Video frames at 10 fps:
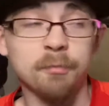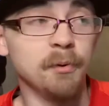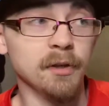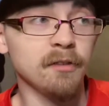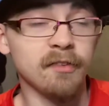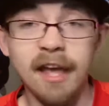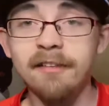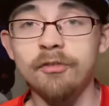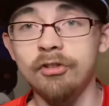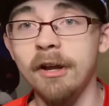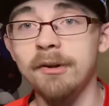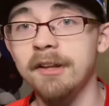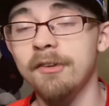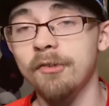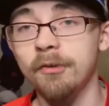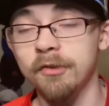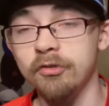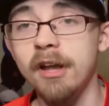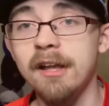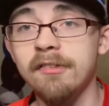point because Kailen Sheridan deserves a
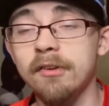chance,